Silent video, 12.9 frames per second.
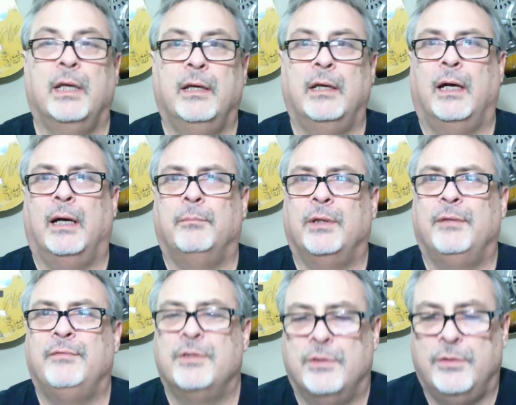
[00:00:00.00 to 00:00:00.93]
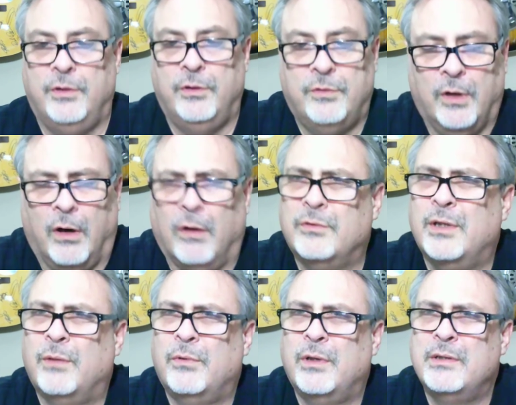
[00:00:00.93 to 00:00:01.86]
I believe he's in Utah. Is
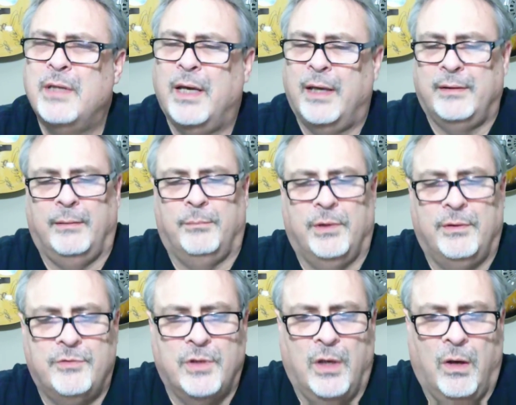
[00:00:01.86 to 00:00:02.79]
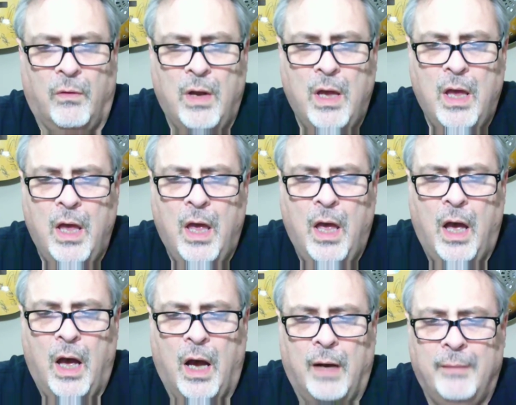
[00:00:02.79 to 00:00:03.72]
that where he's at? I believe so.
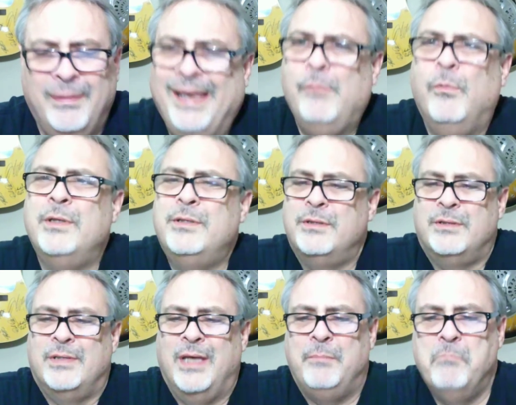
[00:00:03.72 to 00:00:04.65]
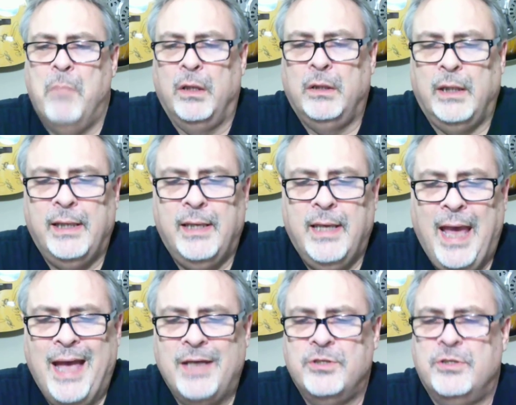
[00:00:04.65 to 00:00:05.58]
He wants to send monthly
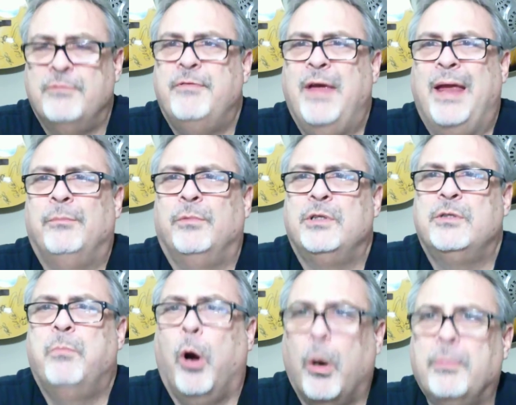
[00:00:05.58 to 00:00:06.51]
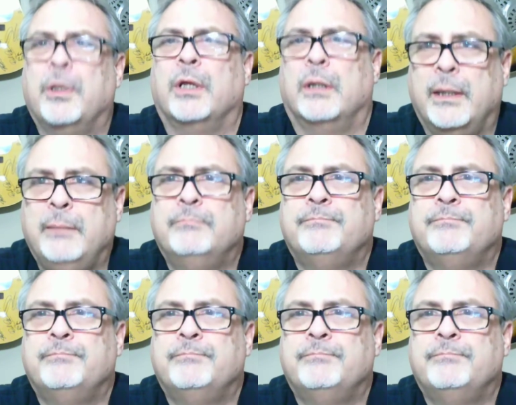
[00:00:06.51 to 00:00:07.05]
cash to families permanently.